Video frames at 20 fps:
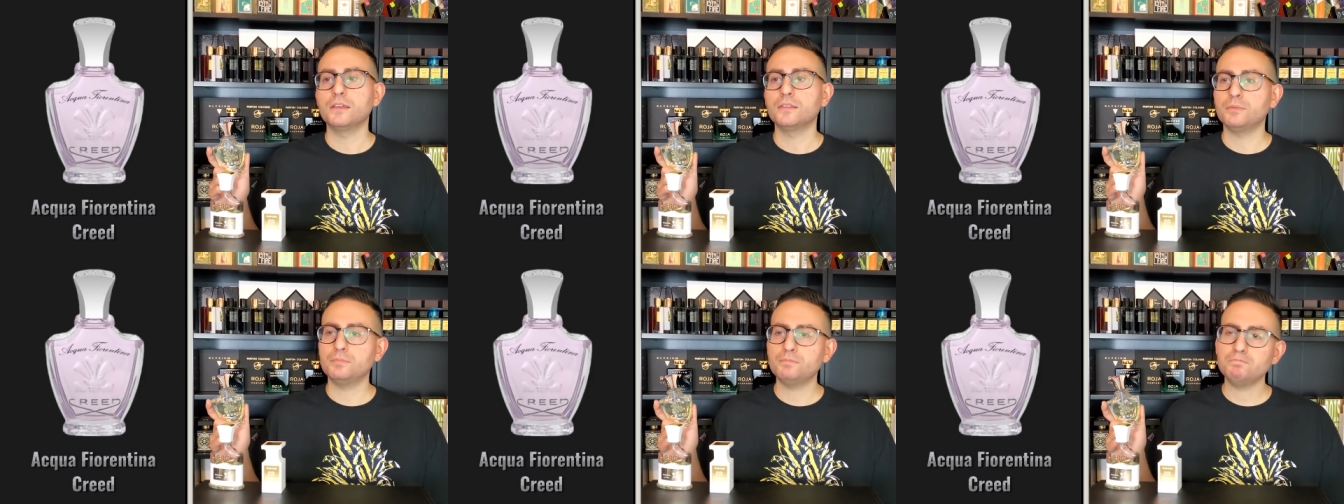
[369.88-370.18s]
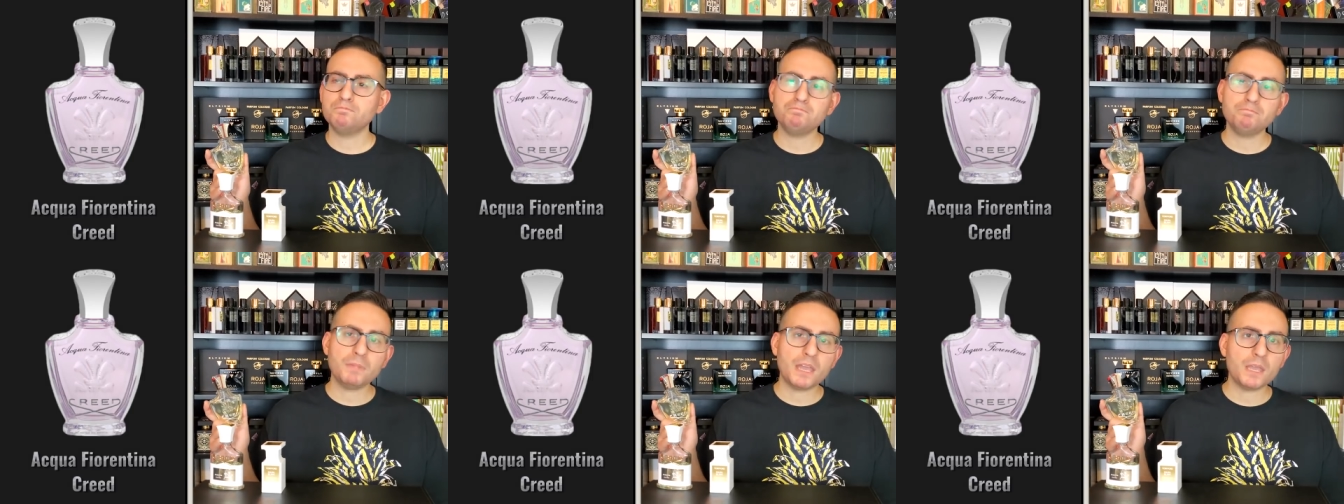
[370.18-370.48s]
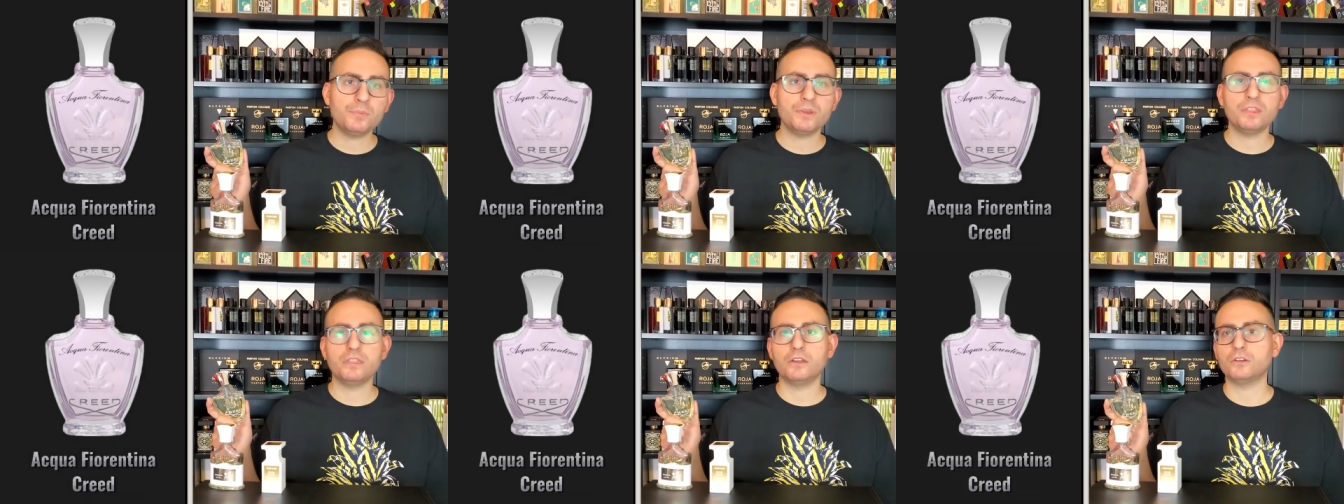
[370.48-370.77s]

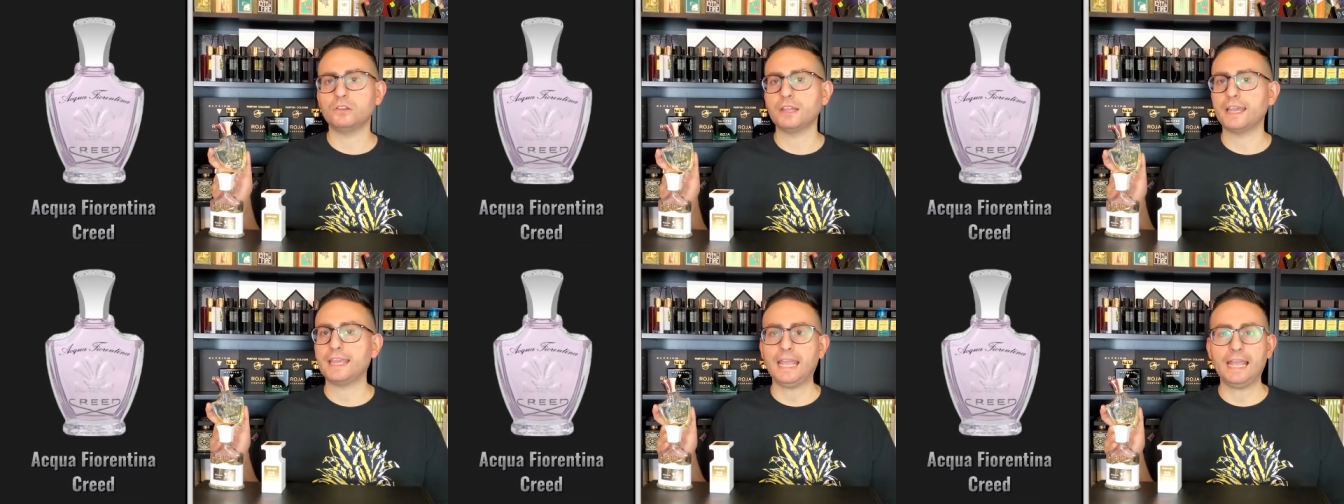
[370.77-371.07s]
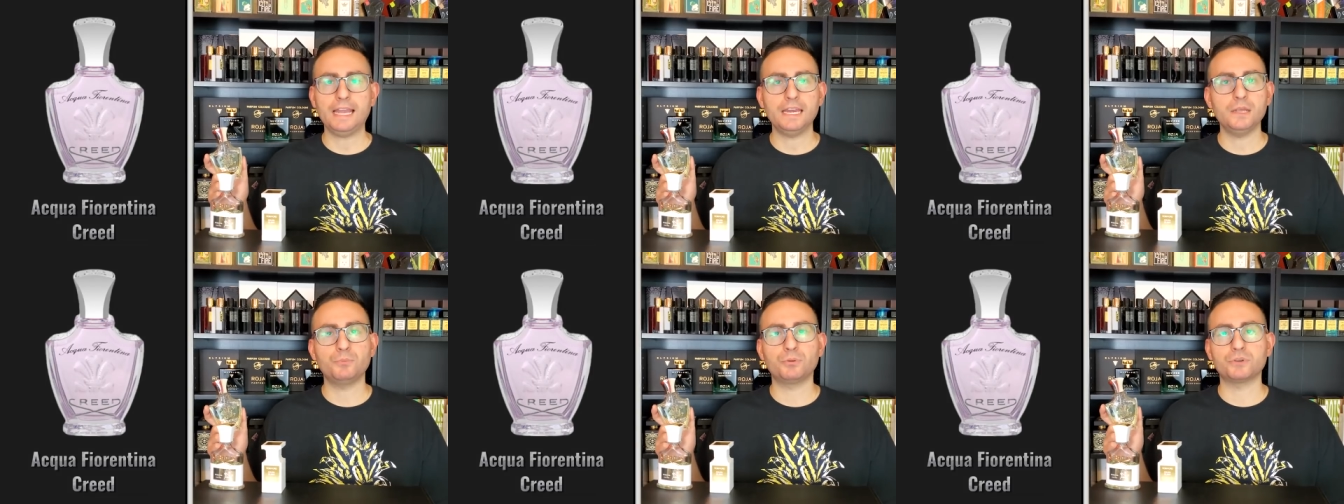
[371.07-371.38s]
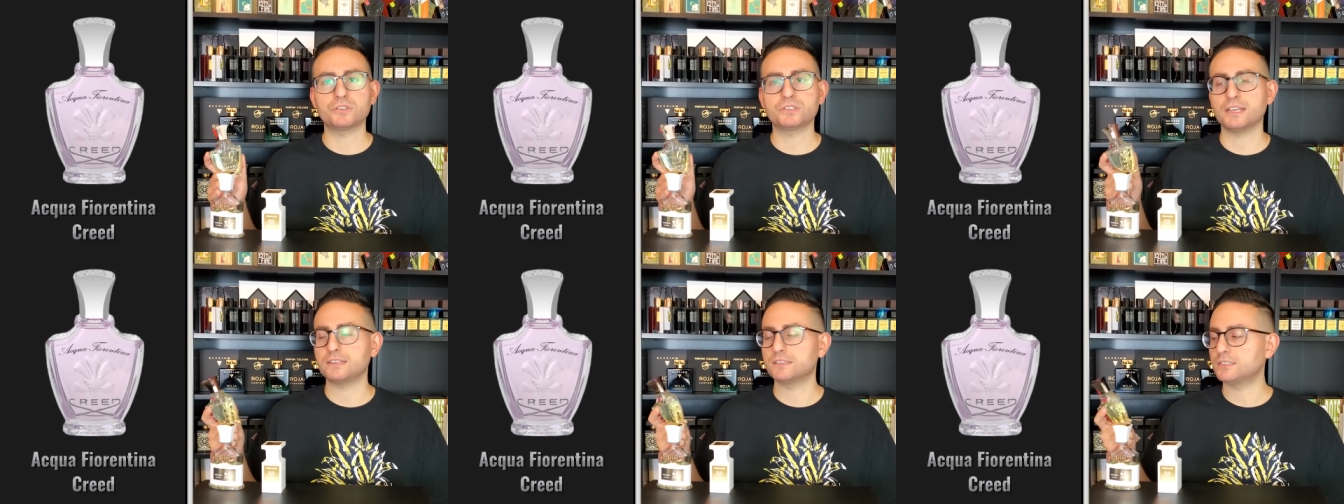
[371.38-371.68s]
maybe they're like eighty
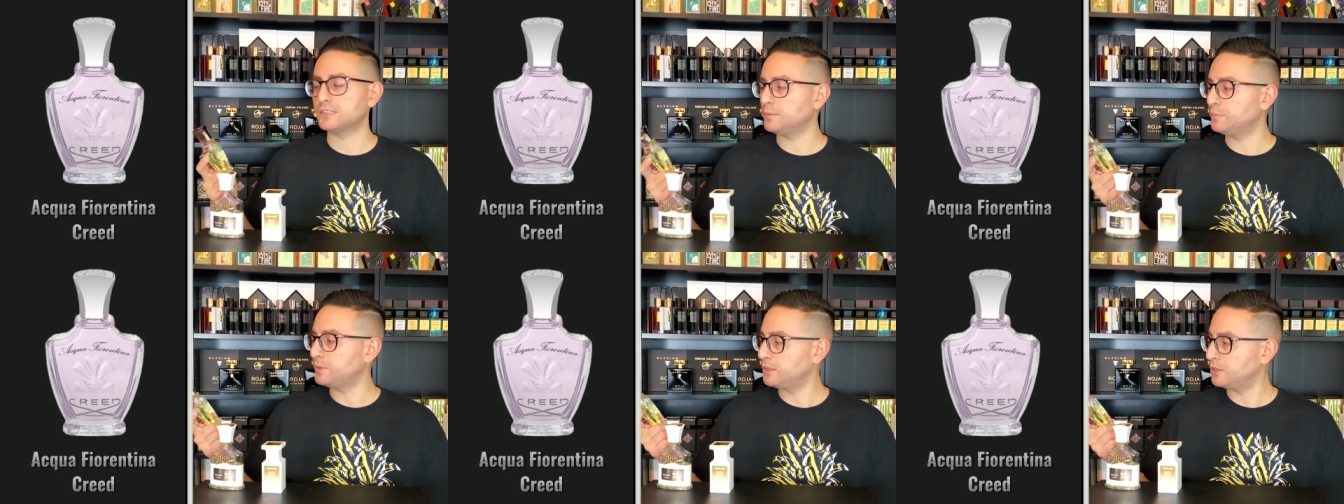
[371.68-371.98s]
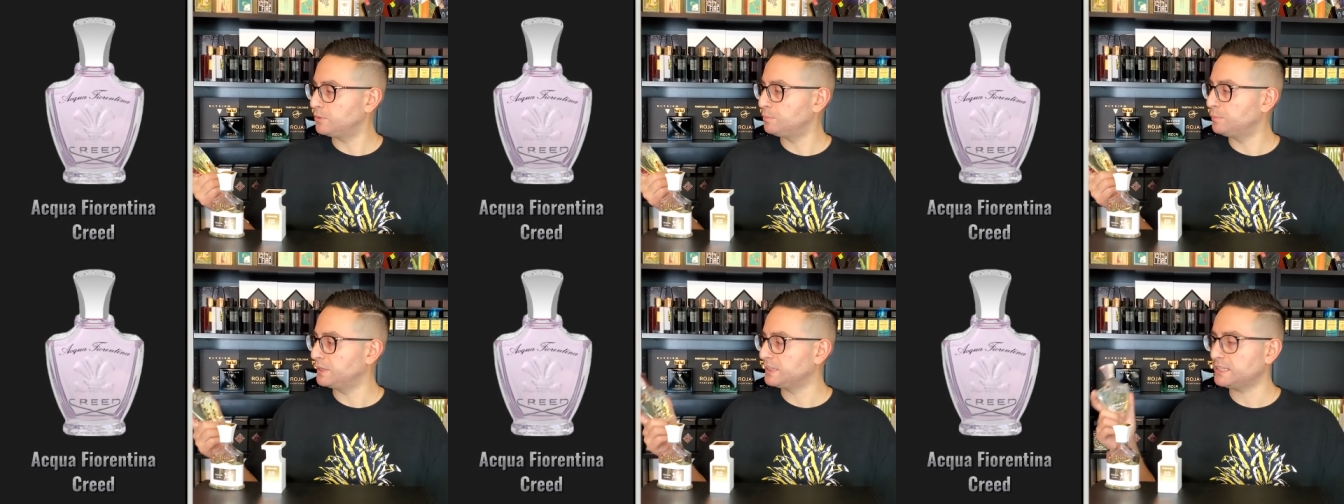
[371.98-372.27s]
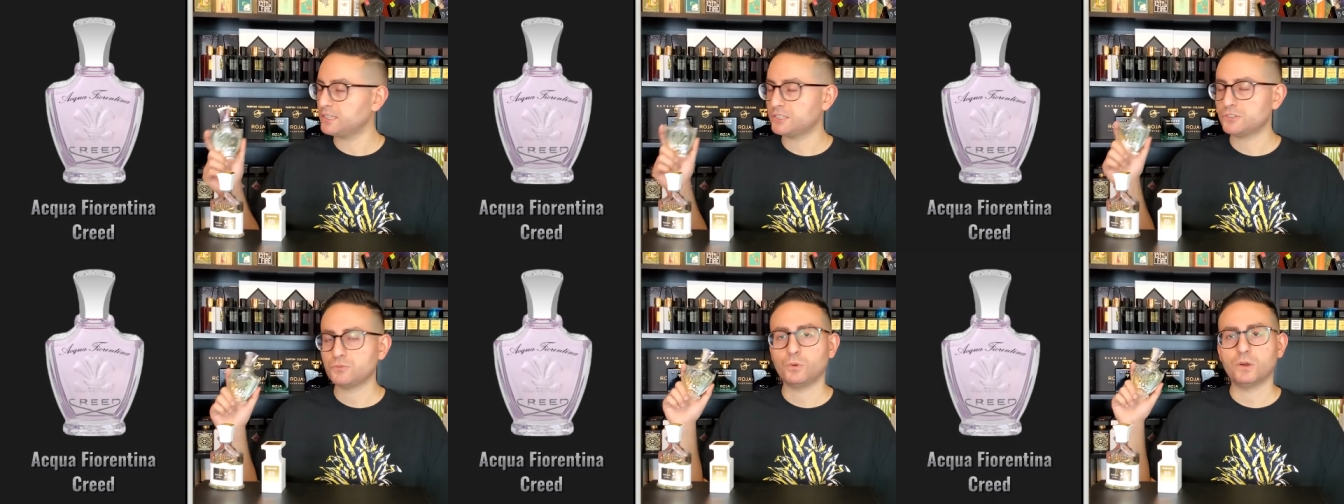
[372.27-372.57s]
percent similar,
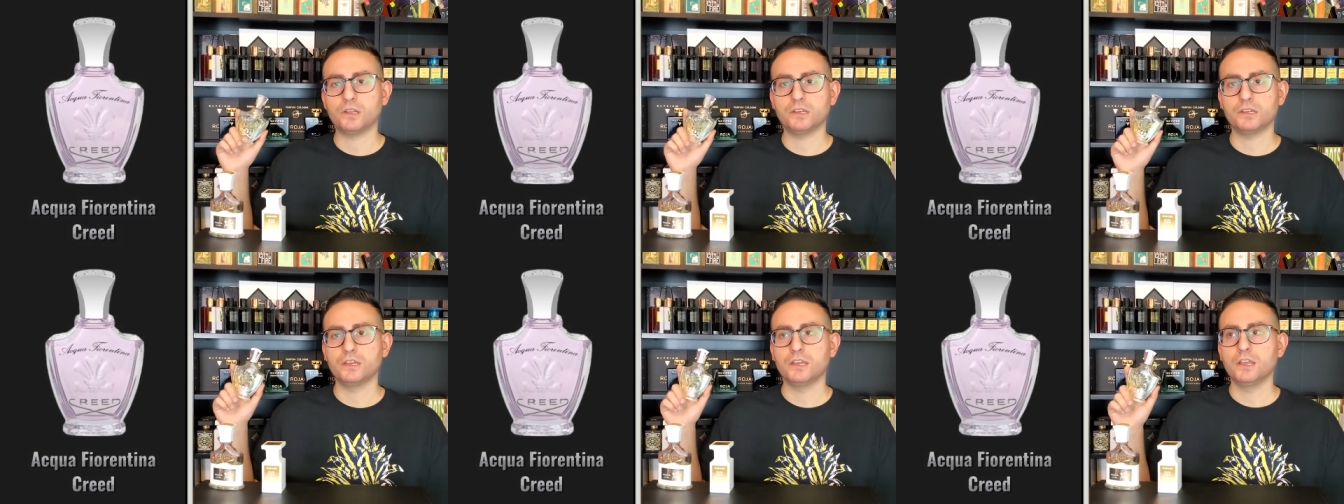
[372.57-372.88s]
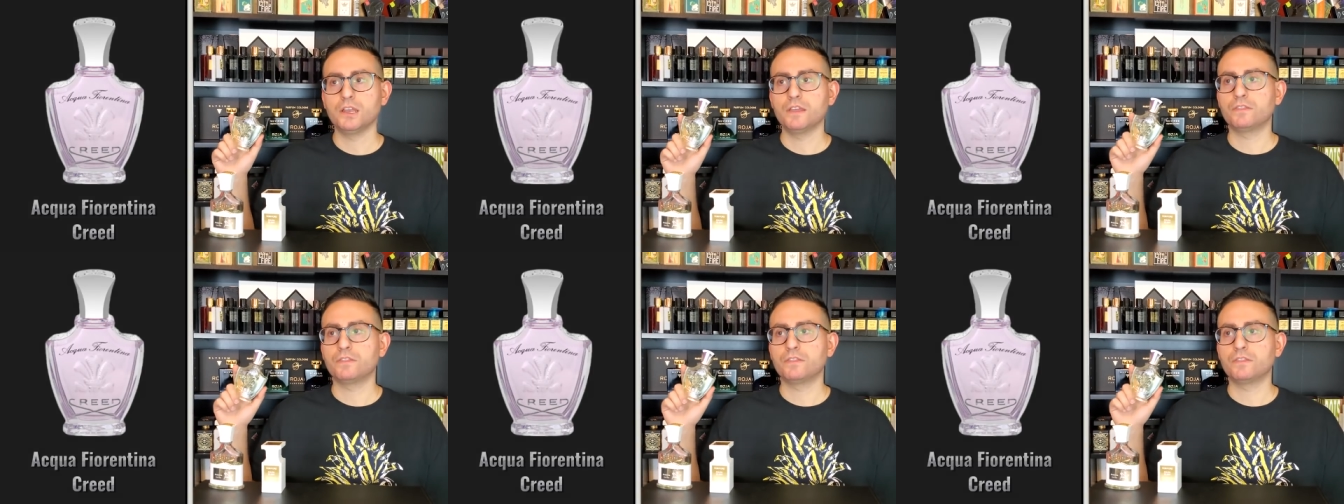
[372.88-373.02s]
but this one,